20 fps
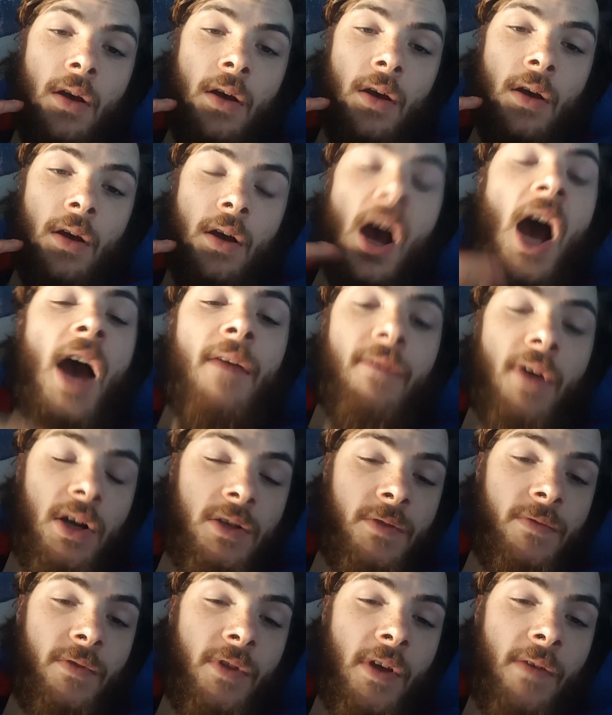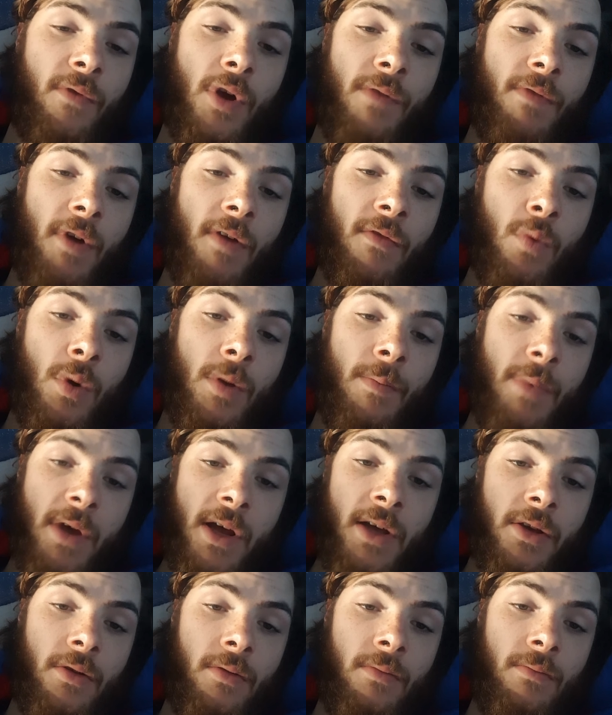I've asked for that 45 quid
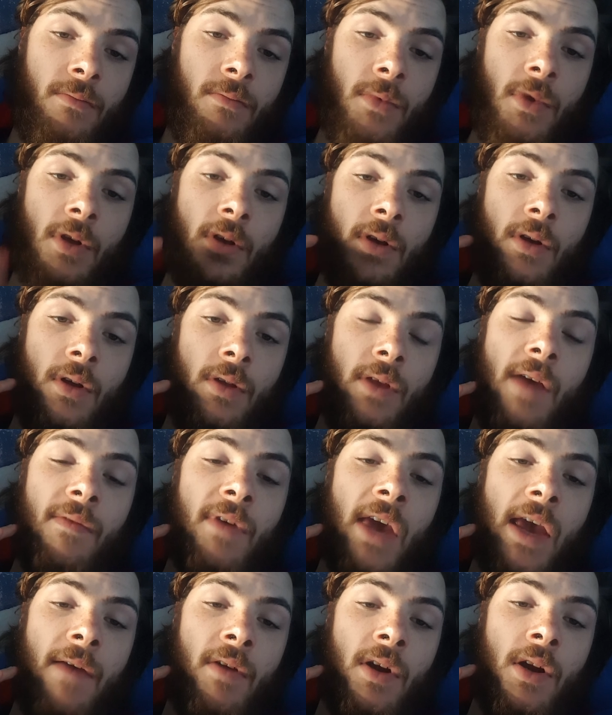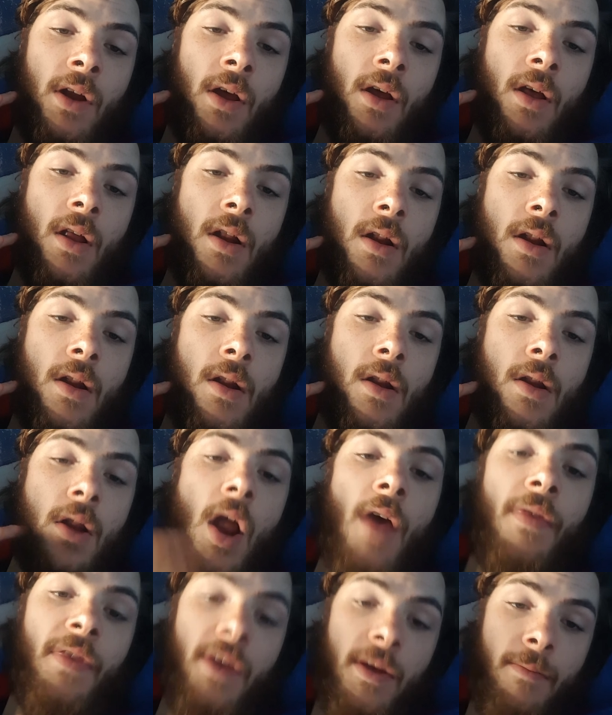back. They have given
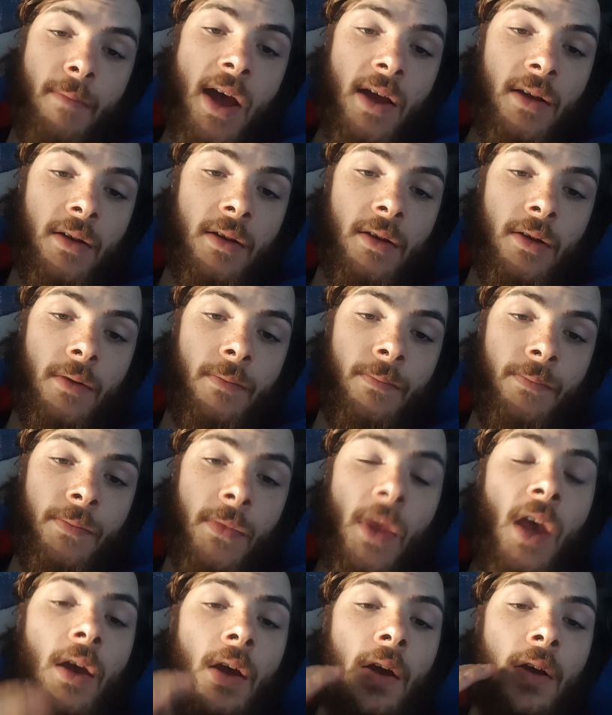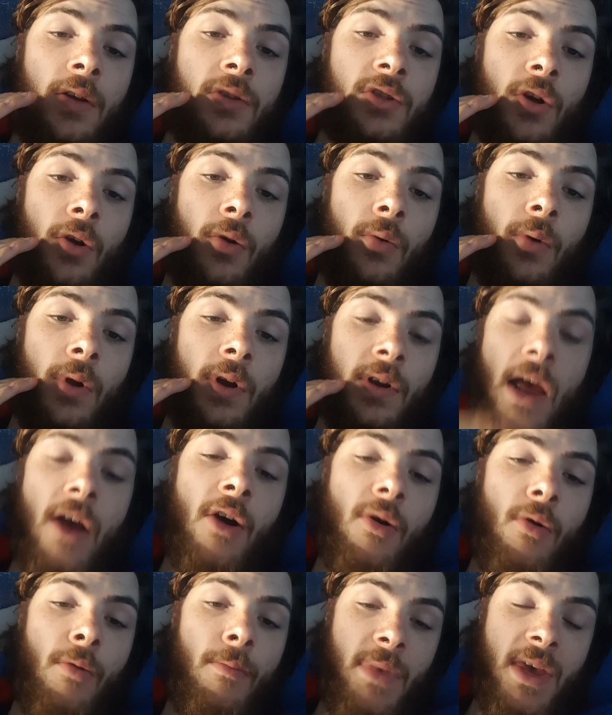nothing back. So
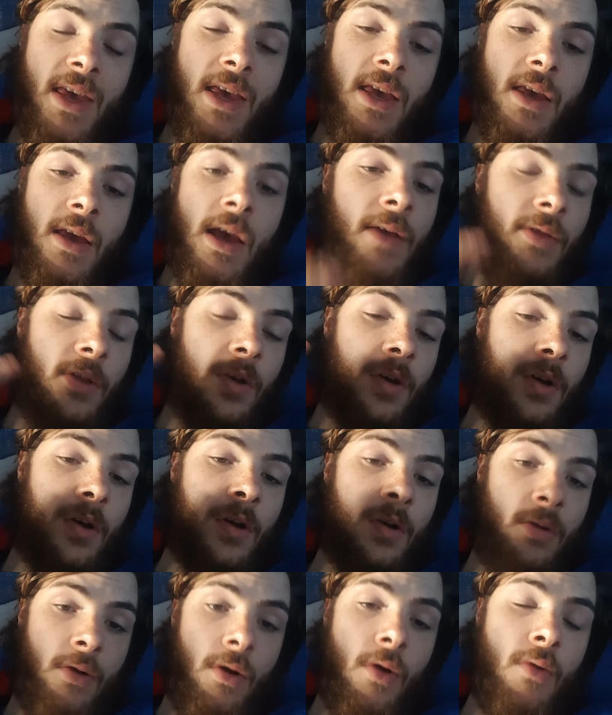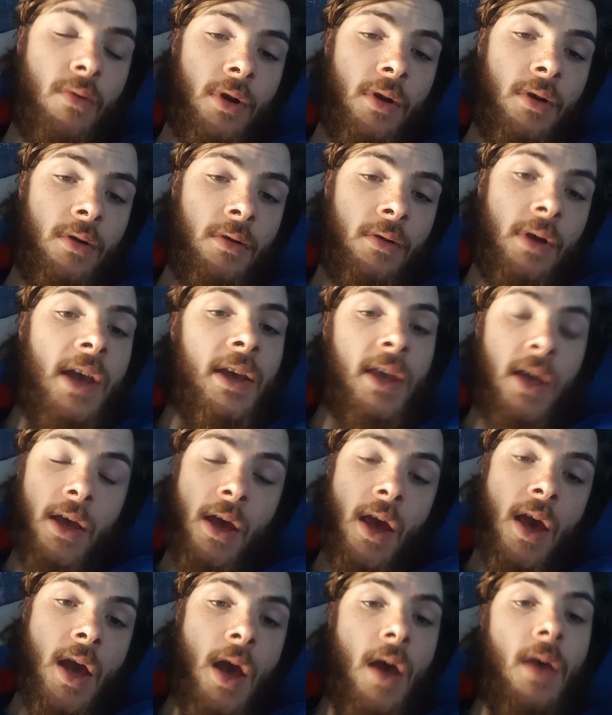now me and the owner,
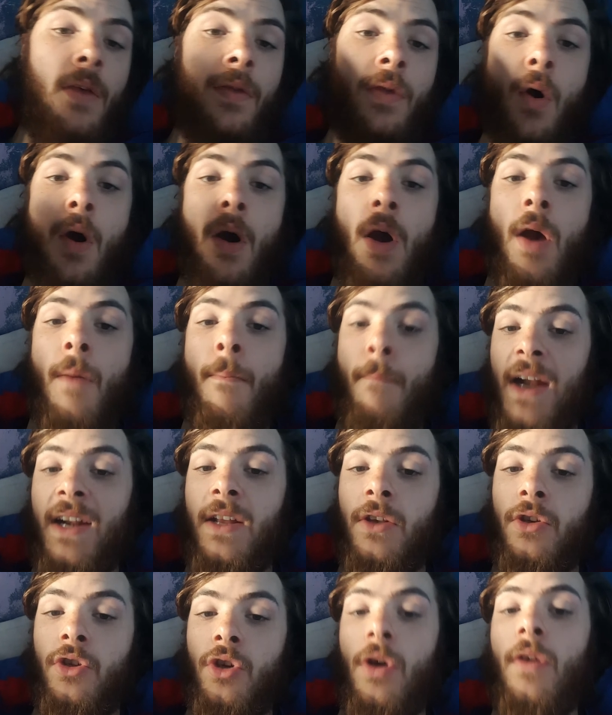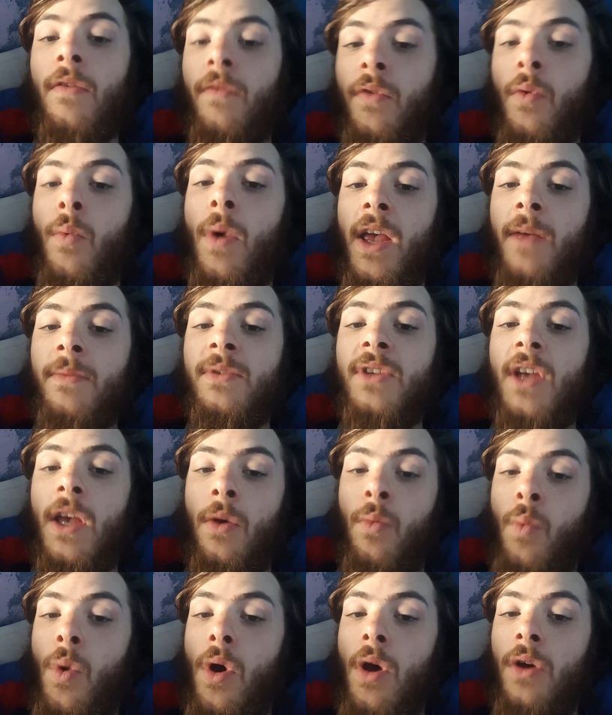aka the manager of the YMCA
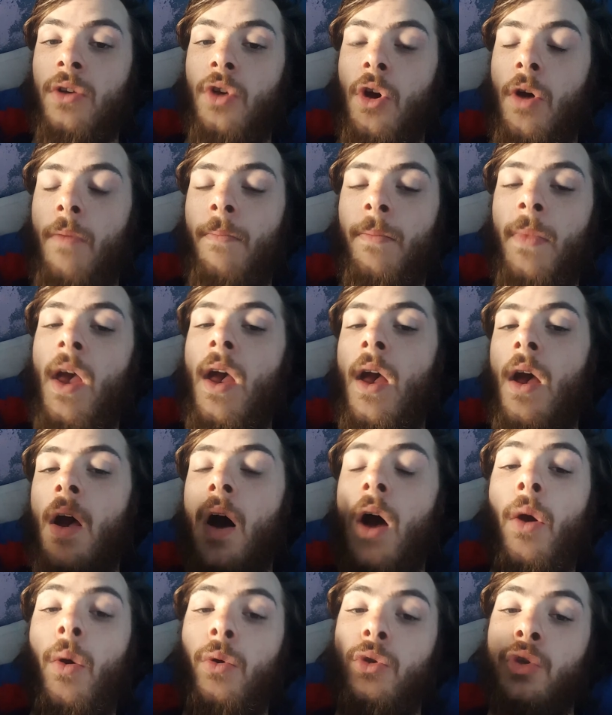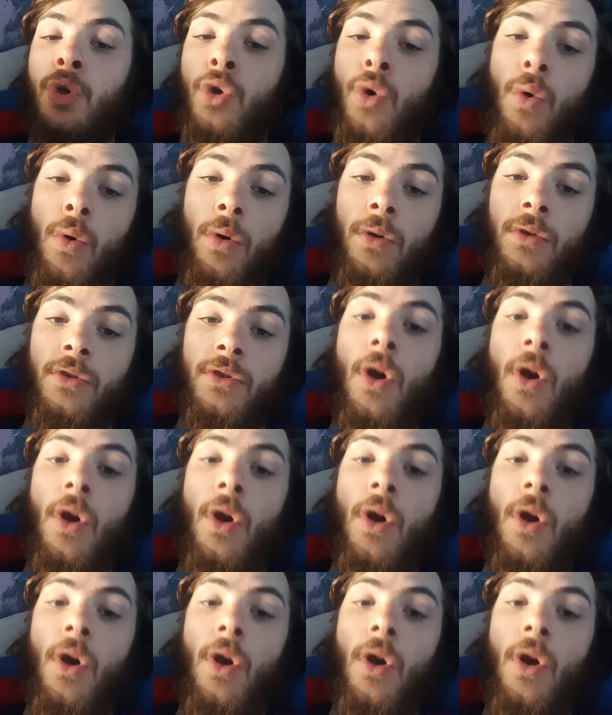and workshop, are going to court.